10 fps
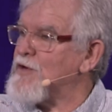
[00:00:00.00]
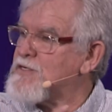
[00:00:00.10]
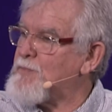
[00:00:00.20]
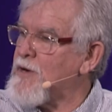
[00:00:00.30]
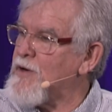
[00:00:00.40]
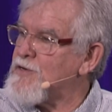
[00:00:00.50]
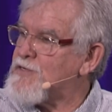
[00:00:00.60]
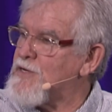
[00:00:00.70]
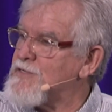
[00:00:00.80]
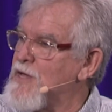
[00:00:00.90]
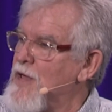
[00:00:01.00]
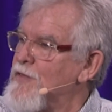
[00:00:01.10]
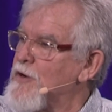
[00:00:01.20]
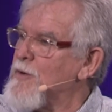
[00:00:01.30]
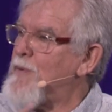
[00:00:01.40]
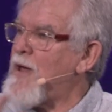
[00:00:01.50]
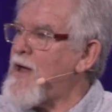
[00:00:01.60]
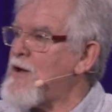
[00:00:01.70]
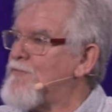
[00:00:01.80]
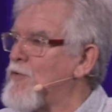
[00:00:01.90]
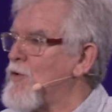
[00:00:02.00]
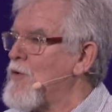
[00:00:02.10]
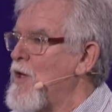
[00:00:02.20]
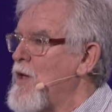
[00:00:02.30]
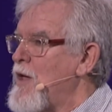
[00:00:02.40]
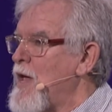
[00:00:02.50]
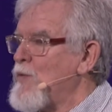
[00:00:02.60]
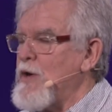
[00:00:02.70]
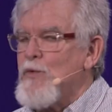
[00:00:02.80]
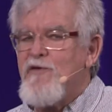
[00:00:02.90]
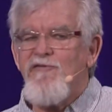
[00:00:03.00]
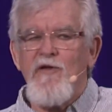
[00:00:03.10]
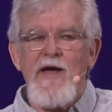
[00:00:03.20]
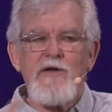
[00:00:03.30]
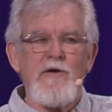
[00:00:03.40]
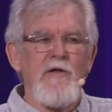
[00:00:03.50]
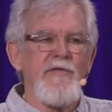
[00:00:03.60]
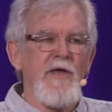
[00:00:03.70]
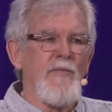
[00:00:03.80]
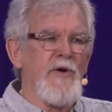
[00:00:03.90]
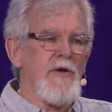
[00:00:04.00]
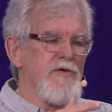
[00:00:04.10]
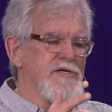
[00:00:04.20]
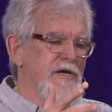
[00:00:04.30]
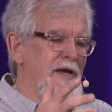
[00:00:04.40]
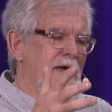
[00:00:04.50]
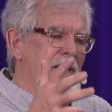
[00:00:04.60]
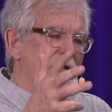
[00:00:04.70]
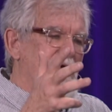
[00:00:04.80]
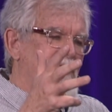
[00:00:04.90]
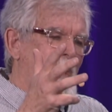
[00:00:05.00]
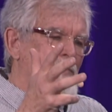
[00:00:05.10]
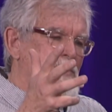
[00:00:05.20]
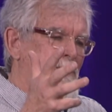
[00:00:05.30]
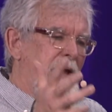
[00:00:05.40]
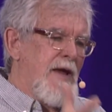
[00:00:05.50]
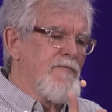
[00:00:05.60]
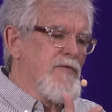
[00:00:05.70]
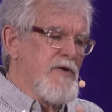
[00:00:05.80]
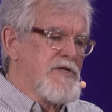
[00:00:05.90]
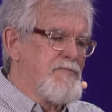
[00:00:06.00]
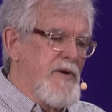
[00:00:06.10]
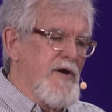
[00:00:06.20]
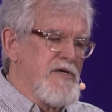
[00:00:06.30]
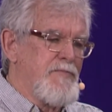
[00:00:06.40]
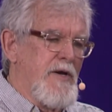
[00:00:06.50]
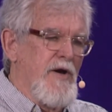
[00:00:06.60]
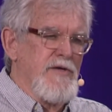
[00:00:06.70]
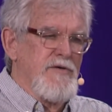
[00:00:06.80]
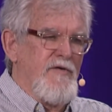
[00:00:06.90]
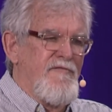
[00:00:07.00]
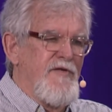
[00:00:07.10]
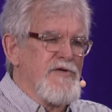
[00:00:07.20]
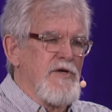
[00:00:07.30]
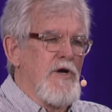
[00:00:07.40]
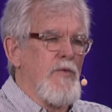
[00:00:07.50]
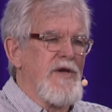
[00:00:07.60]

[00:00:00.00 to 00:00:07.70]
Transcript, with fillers: experiences that are painful and we reflect on them, we don't say, yeah, that was a painful experience because of the physical.